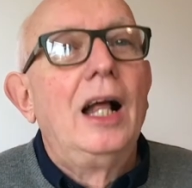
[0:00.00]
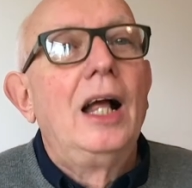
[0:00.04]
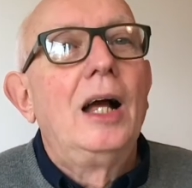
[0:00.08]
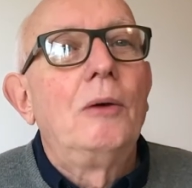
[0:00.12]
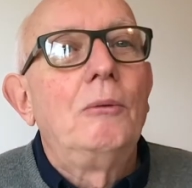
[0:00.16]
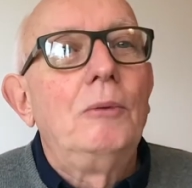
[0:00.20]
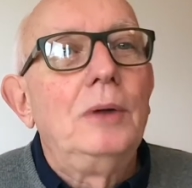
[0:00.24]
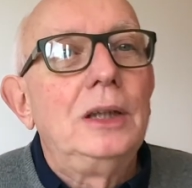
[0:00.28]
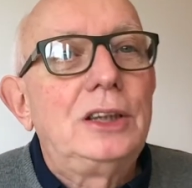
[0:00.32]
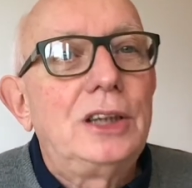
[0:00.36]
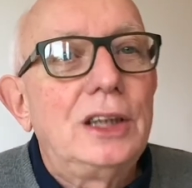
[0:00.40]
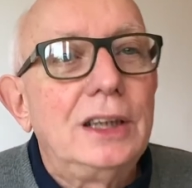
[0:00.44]

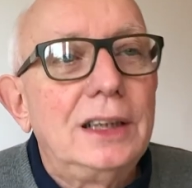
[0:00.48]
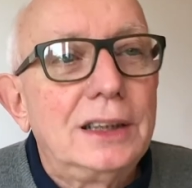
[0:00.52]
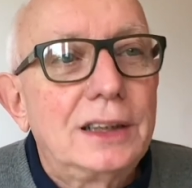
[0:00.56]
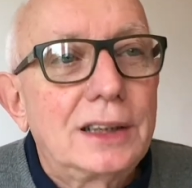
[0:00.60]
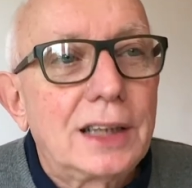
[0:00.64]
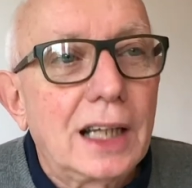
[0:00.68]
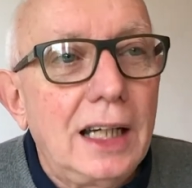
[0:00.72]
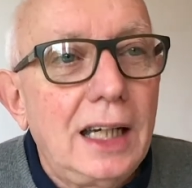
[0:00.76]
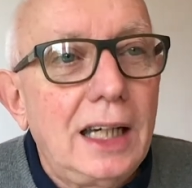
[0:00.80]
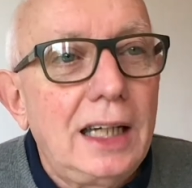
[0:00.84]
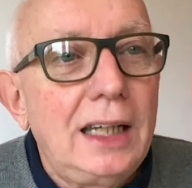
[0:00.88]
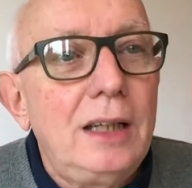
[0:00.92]
which
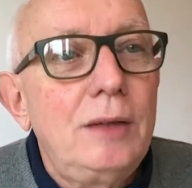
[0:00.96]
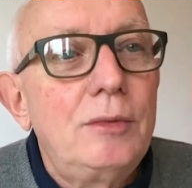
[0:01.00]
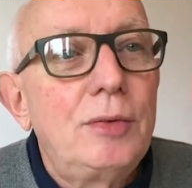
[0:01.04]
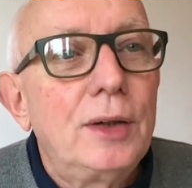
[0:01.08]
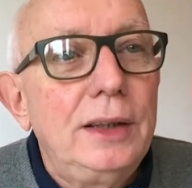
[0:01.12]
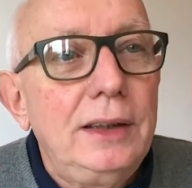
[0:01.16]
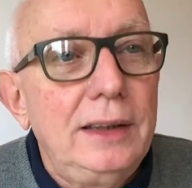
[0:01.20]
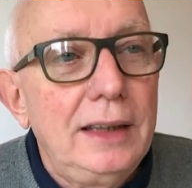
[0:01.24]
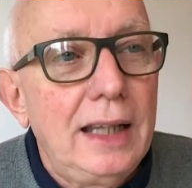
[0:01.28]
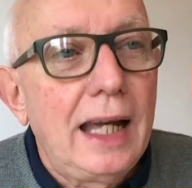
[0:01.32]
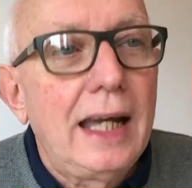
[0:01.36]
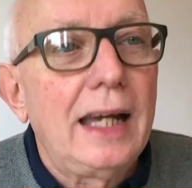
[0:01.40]
is
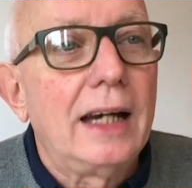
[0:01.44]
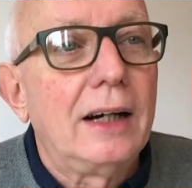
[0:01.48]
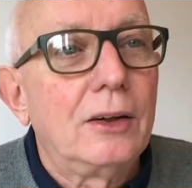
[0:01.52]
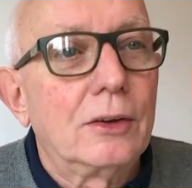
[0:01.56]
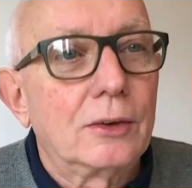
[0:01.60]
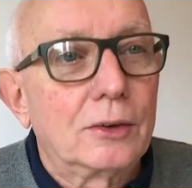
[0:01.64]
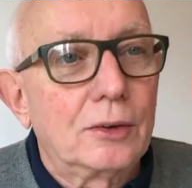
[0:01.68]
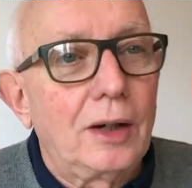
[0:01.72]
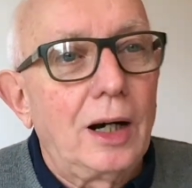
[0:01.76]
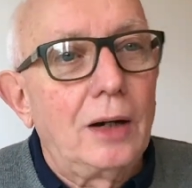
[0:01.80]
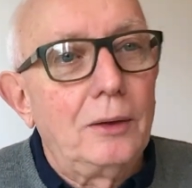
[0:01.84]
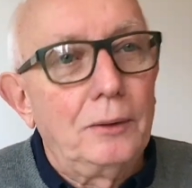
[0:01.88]
even now
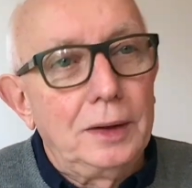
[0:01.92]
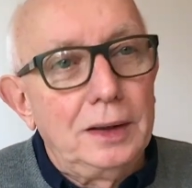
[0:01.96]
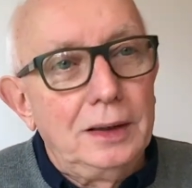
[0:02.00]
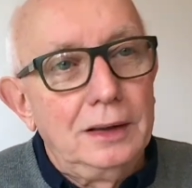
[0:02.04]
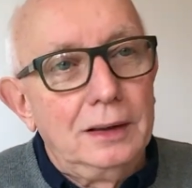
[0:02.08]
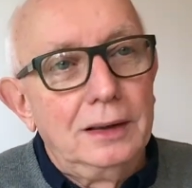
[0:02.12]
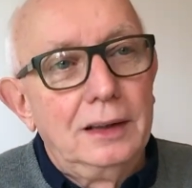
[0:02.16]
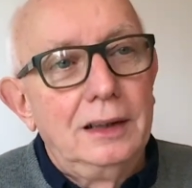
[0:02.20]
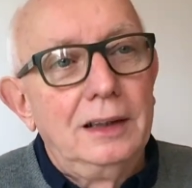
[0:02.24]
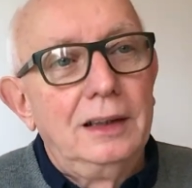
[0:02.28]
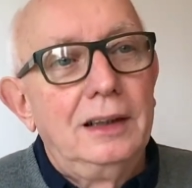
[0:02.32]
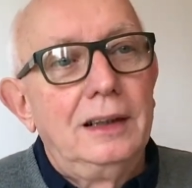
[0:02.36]

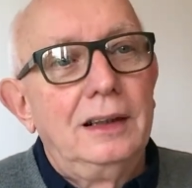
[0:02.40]
growing.